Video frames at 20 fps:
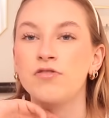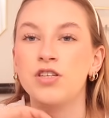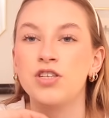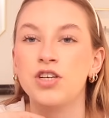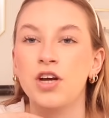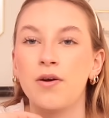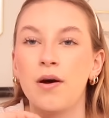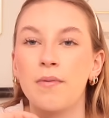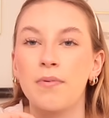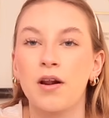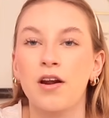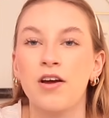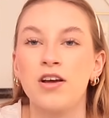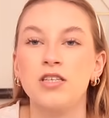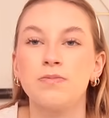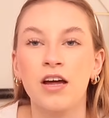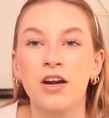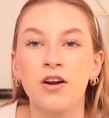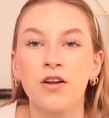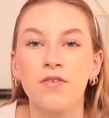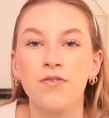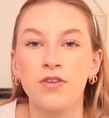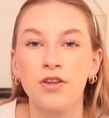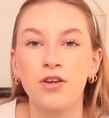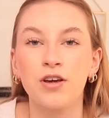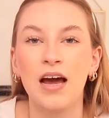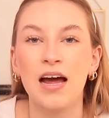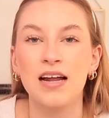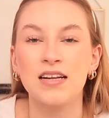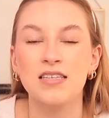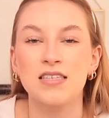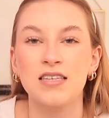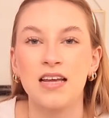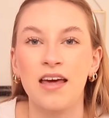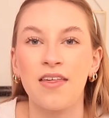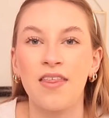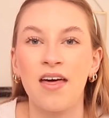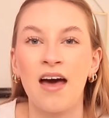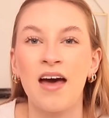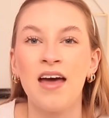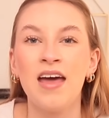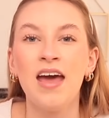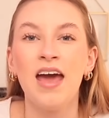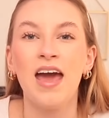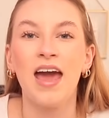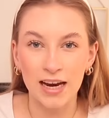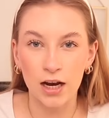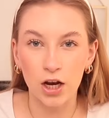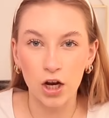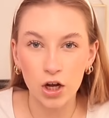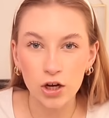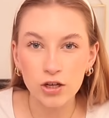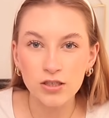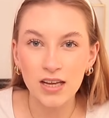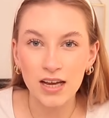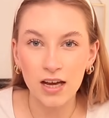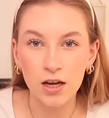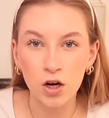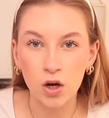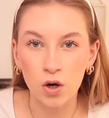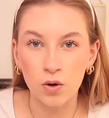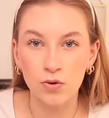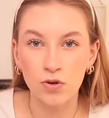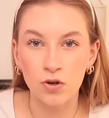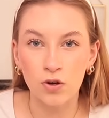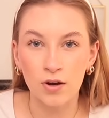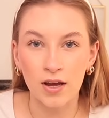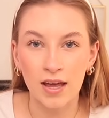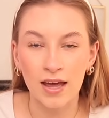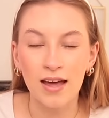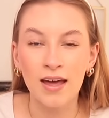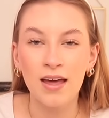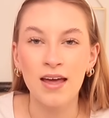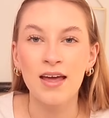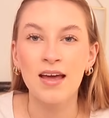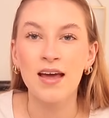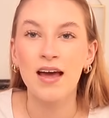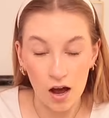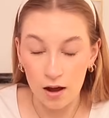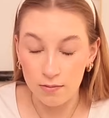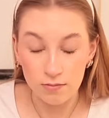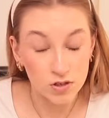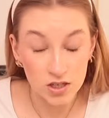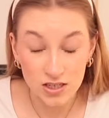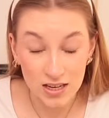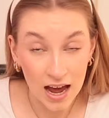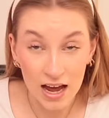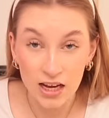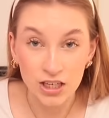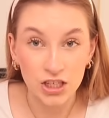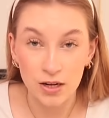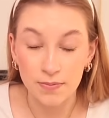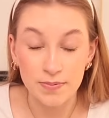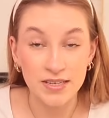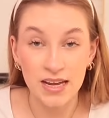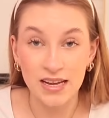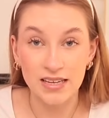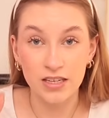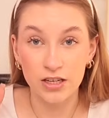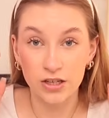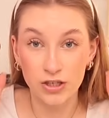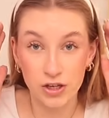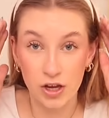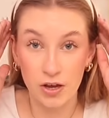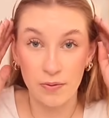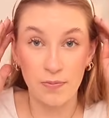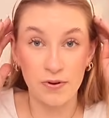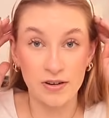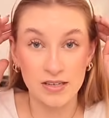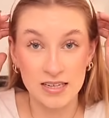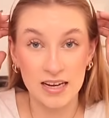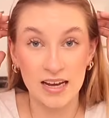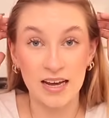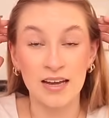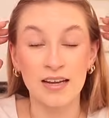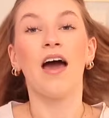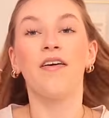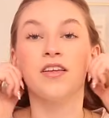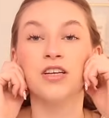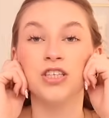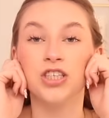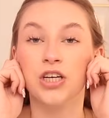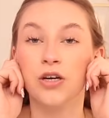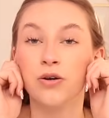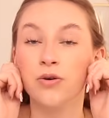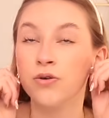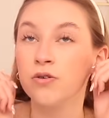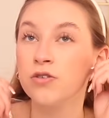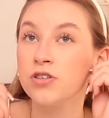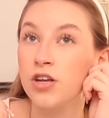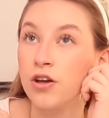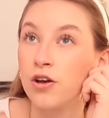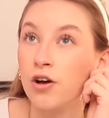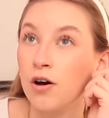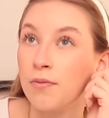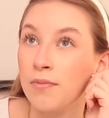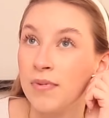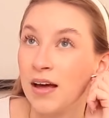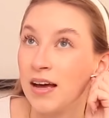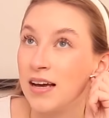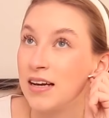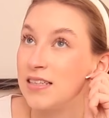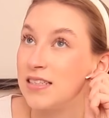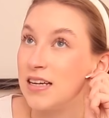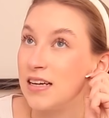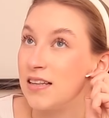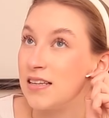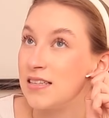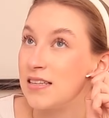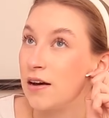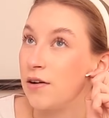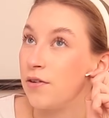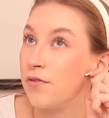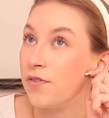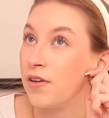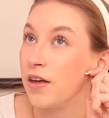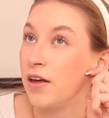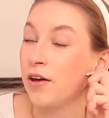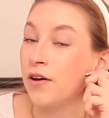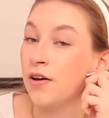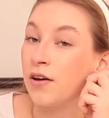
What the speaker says: to show you up close. I don't know if you can see it there. It looks like an old locket. I'm just actually obsessed, it's so pretty. And then she also got me, I can take these out for you,